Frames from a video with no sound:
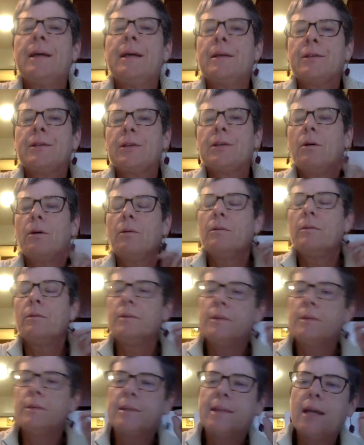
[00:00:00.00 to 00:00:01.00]
So
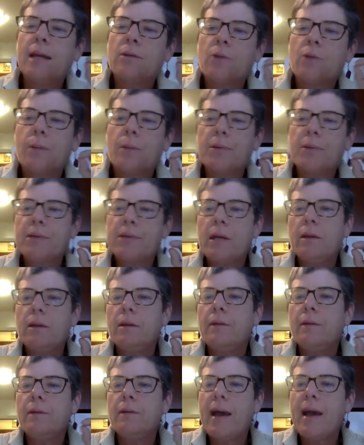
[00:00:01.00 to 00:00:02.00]
Dan's
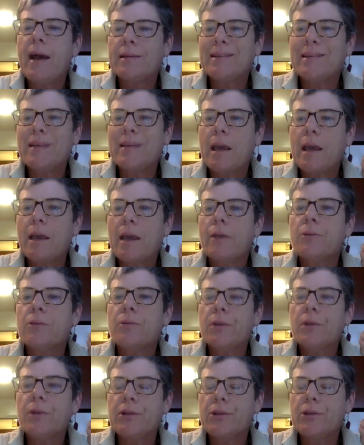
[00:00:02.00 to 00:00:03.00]
representative has his hands
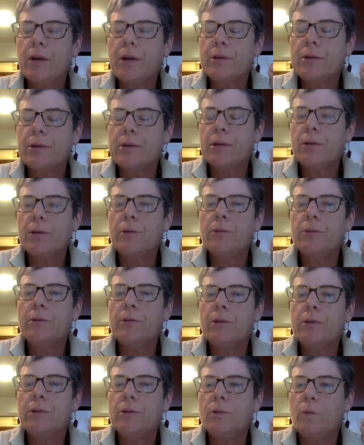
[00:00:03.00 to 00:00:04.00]
reached out to you.
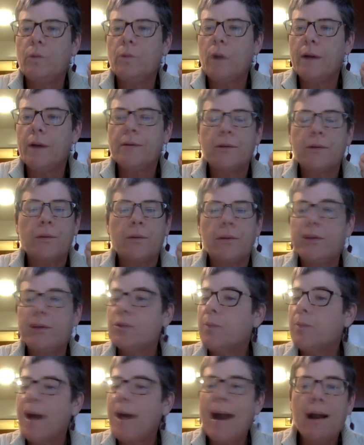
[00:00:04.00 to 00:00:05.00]
Do you want to reach
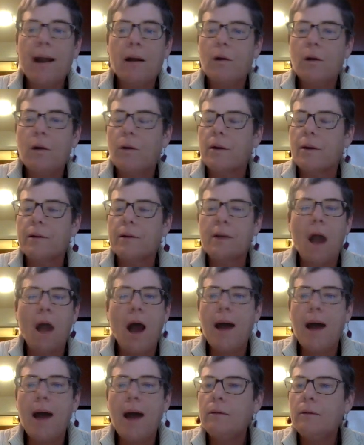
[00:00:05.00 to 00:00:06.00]
back or
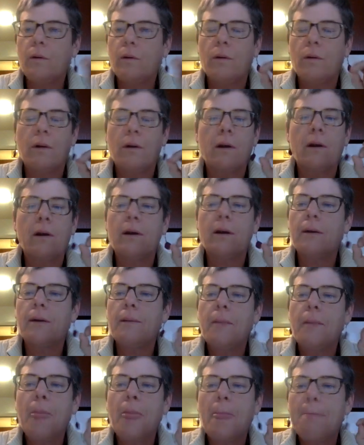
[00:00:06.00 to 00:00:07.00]
not? Or
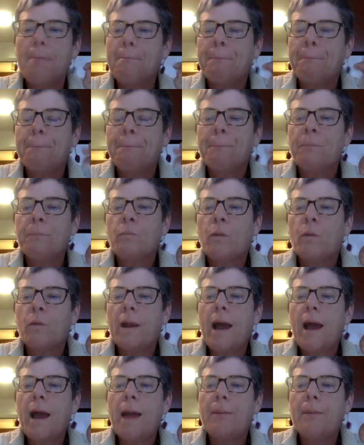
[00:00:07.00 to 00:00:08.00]
what
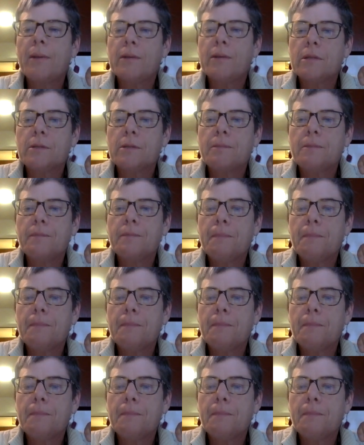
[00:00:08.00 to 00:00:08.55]
happens?